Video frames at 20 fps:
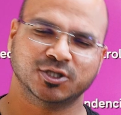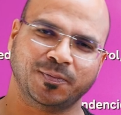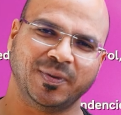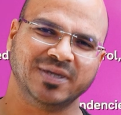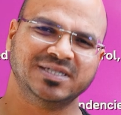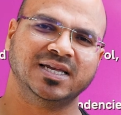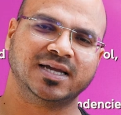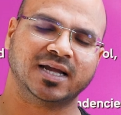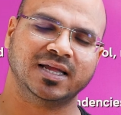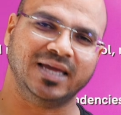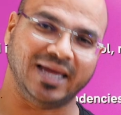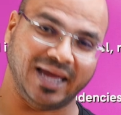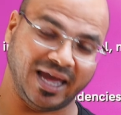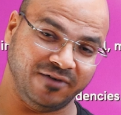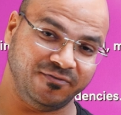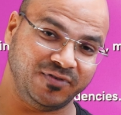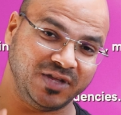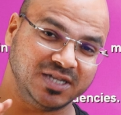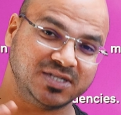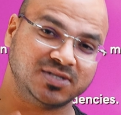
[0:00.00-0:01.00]
So basically
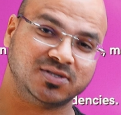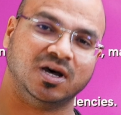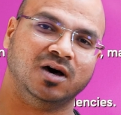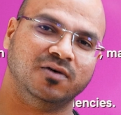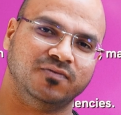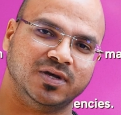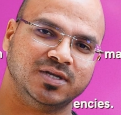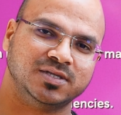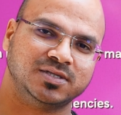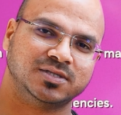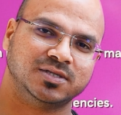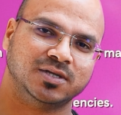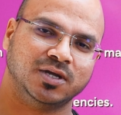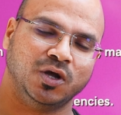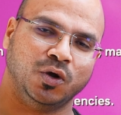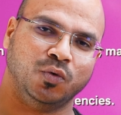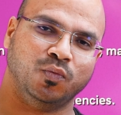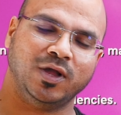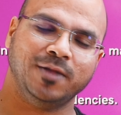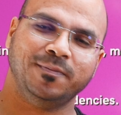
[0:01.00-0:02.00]
every service
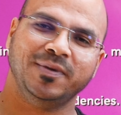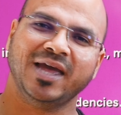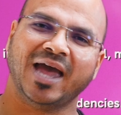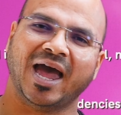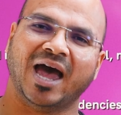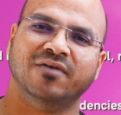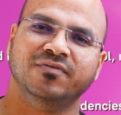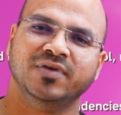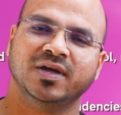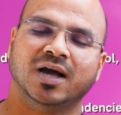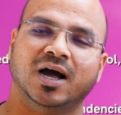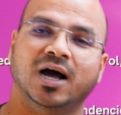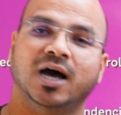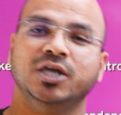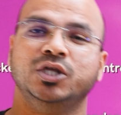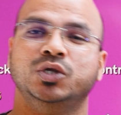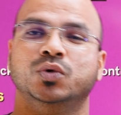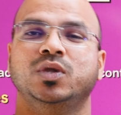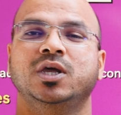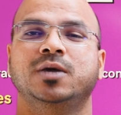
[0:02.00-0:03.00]
will be having
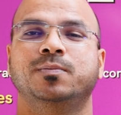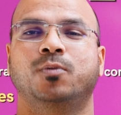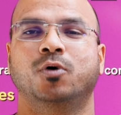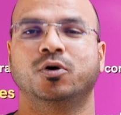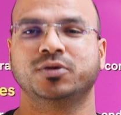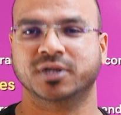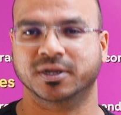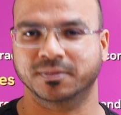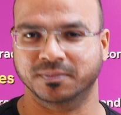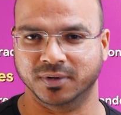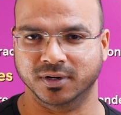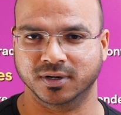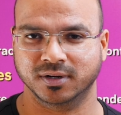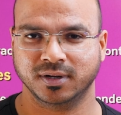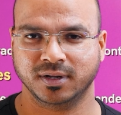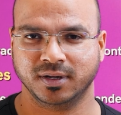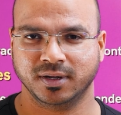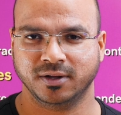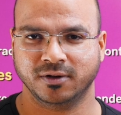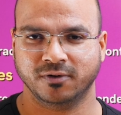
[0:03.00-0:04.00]
a unique port number.
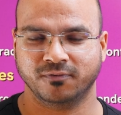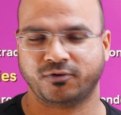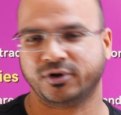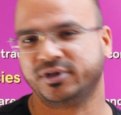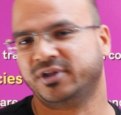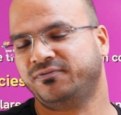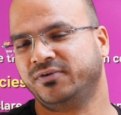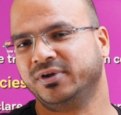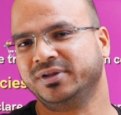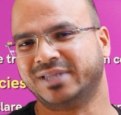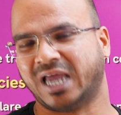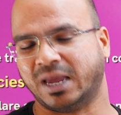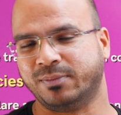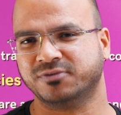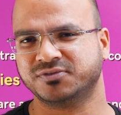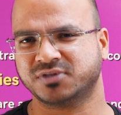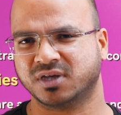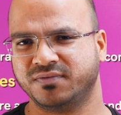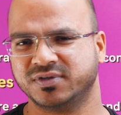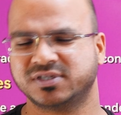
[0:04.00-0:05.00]
For different type
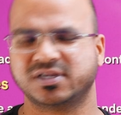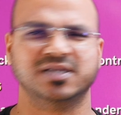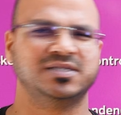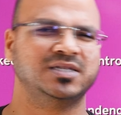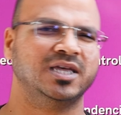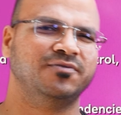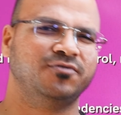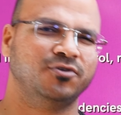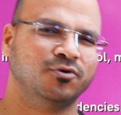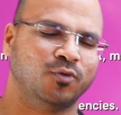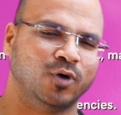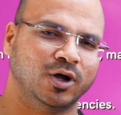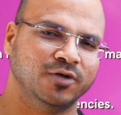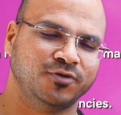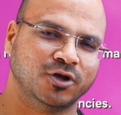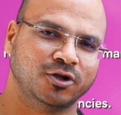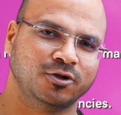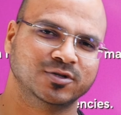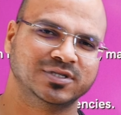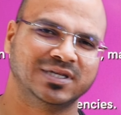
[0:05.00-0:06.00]
of service, let's say if, you,
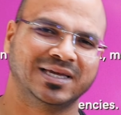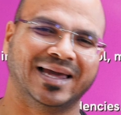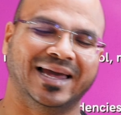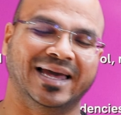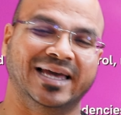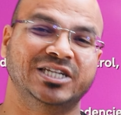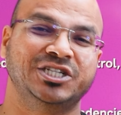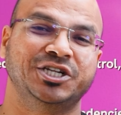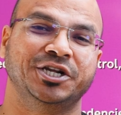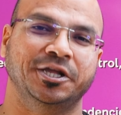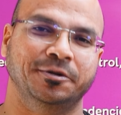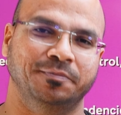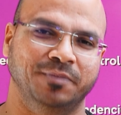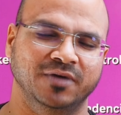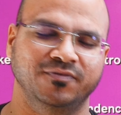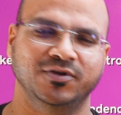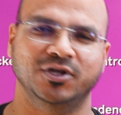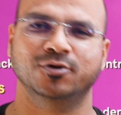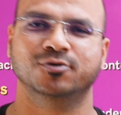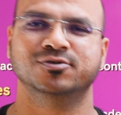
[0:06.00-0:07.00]
if you're using
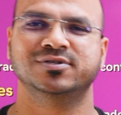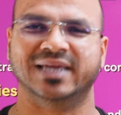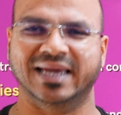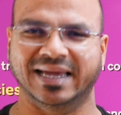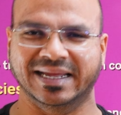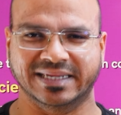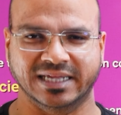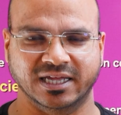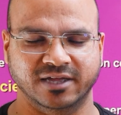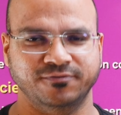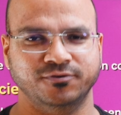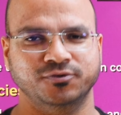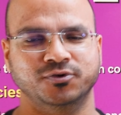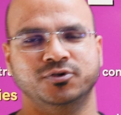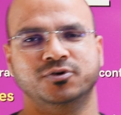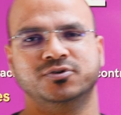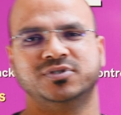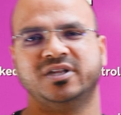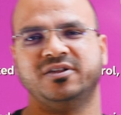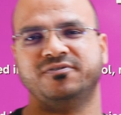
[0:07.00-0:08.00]
HTTP, we use 80. If you
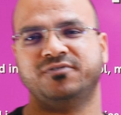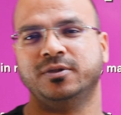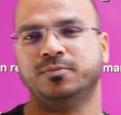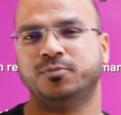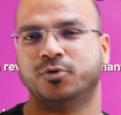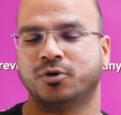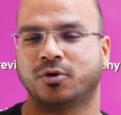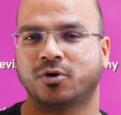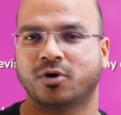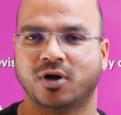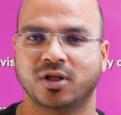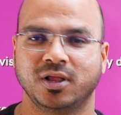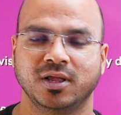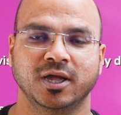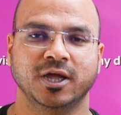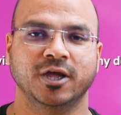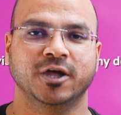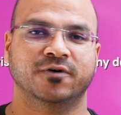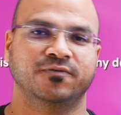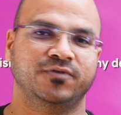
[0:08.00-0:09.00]
use a different
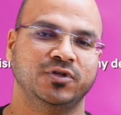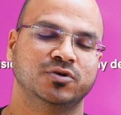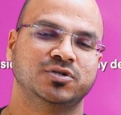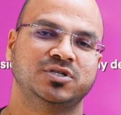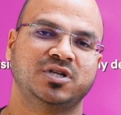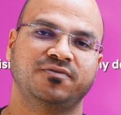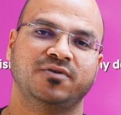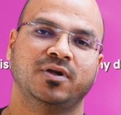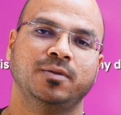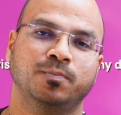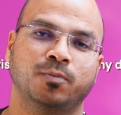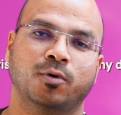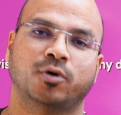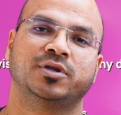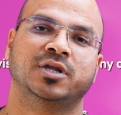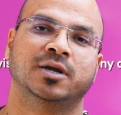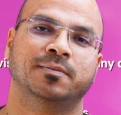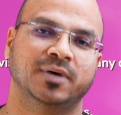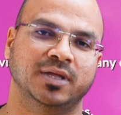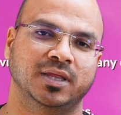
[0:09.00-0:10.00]
protocol, we use different
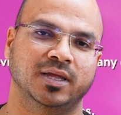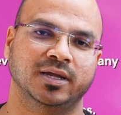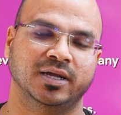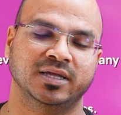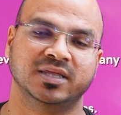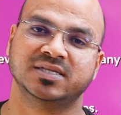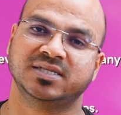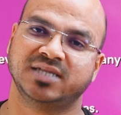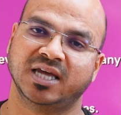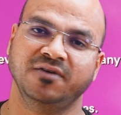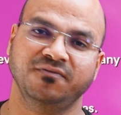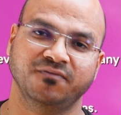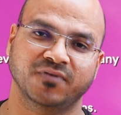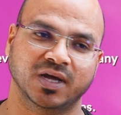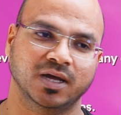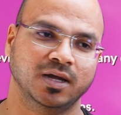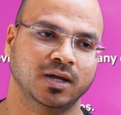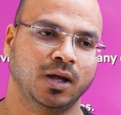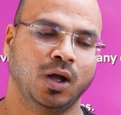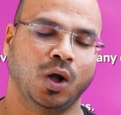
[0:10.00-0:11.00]
port number there. In the same
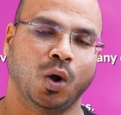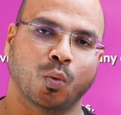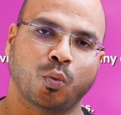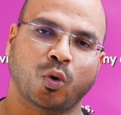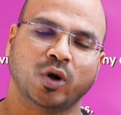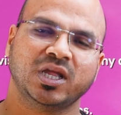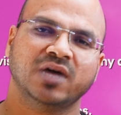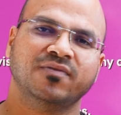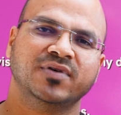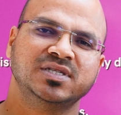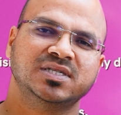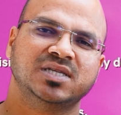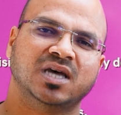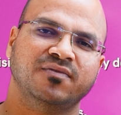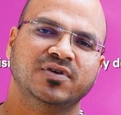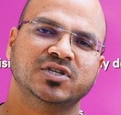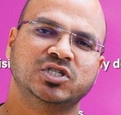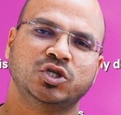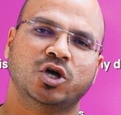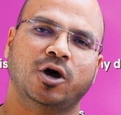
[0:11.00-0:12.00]
way, whatever
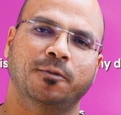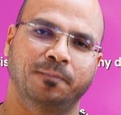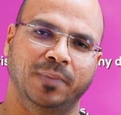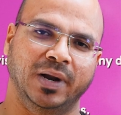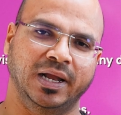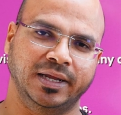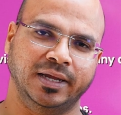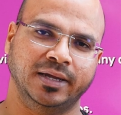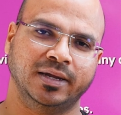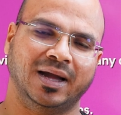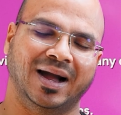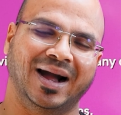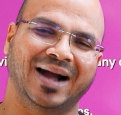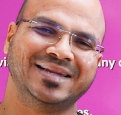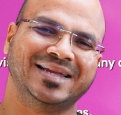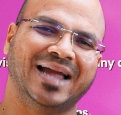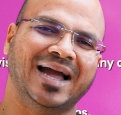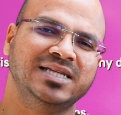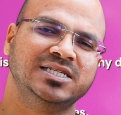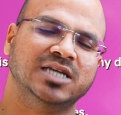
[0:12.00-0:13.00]
service you're building,
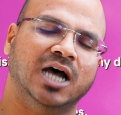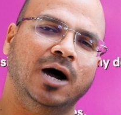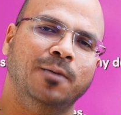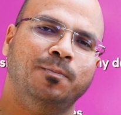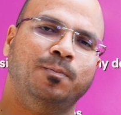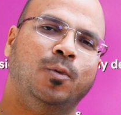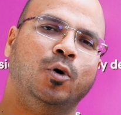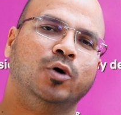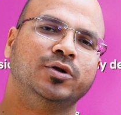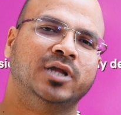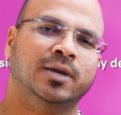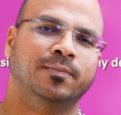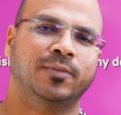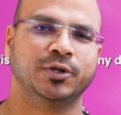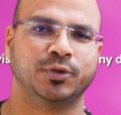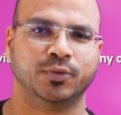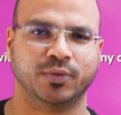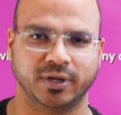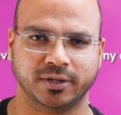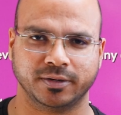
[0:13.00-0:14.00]
attach a port
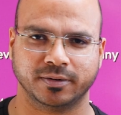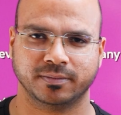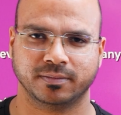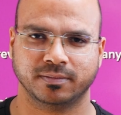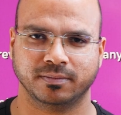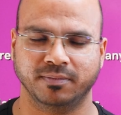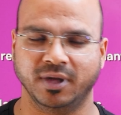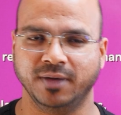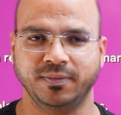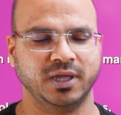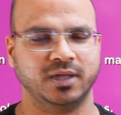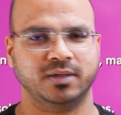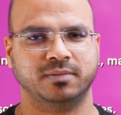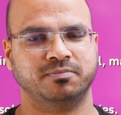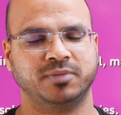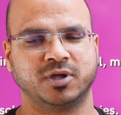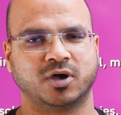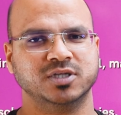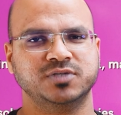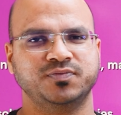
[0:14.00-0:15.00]
number to it. Maybe
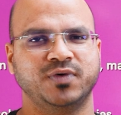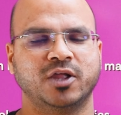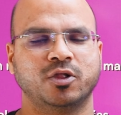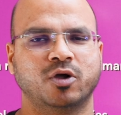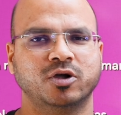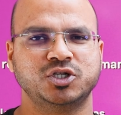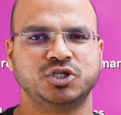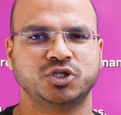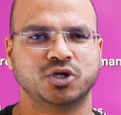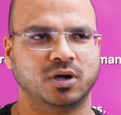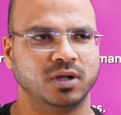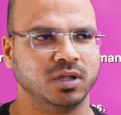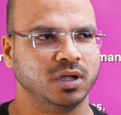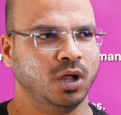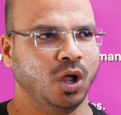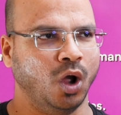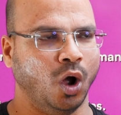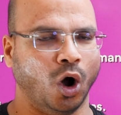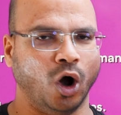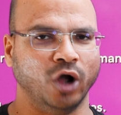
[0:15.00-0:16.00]
because we are not sure
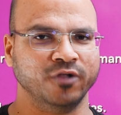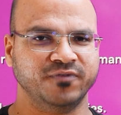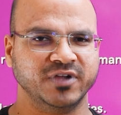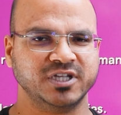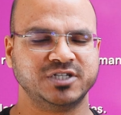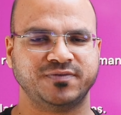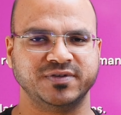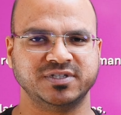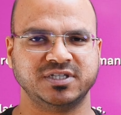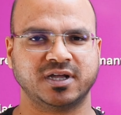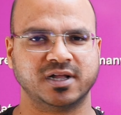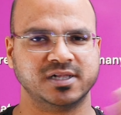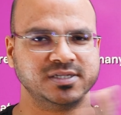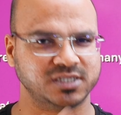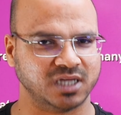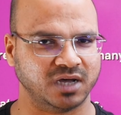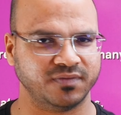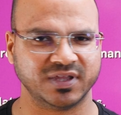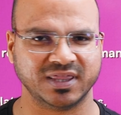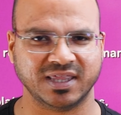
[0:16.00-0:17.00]
on which physical
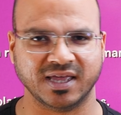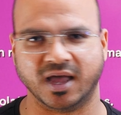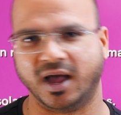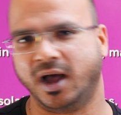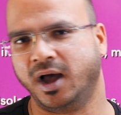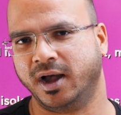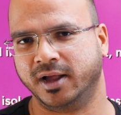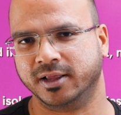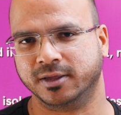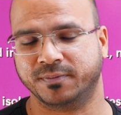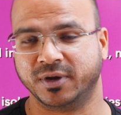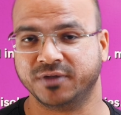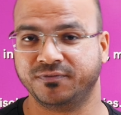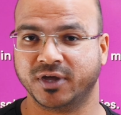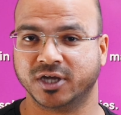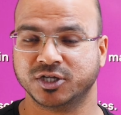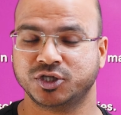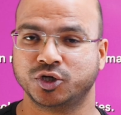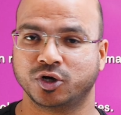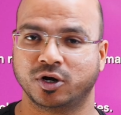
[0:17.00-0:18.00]
server they are, but
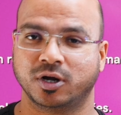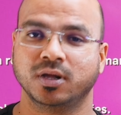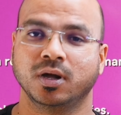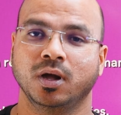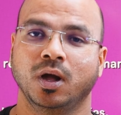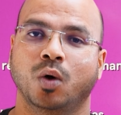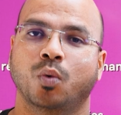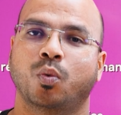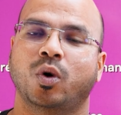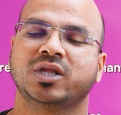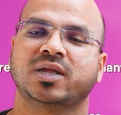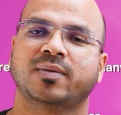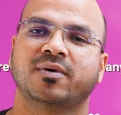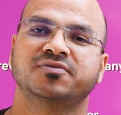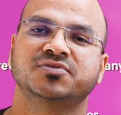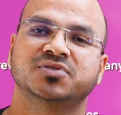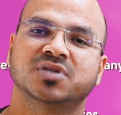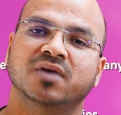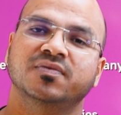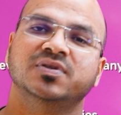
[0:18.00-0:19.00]
we are sure what type
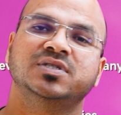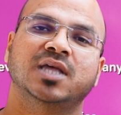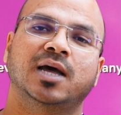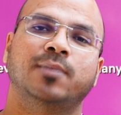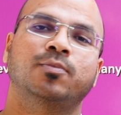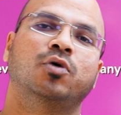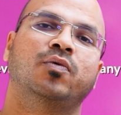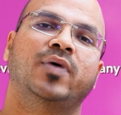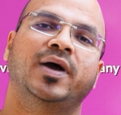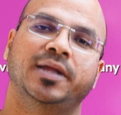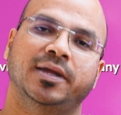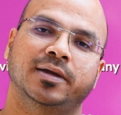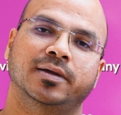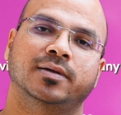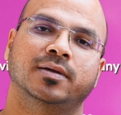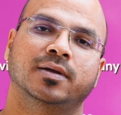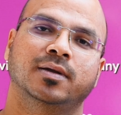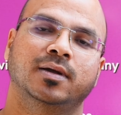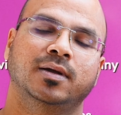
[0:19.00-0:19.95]
of service they are providing.